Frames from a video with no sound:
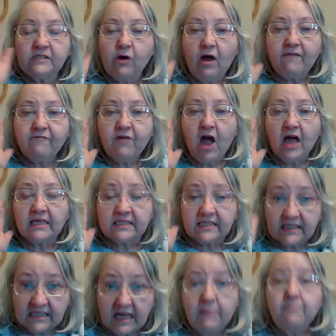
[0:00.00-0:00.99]
I've got
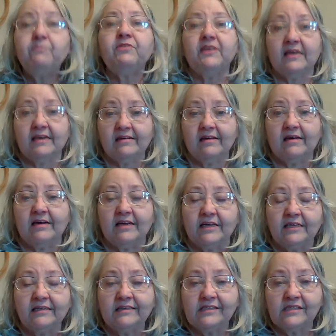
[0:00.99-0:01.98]
something
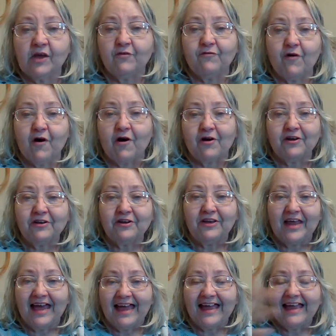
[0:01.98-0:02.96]
done so far
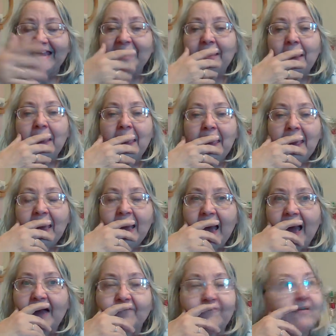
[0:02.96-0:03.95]
today.
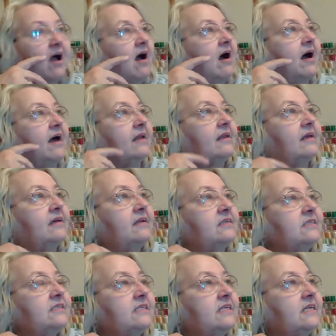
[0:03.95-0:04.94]
I've got
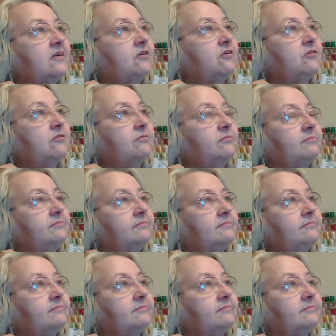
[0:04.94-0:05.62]
another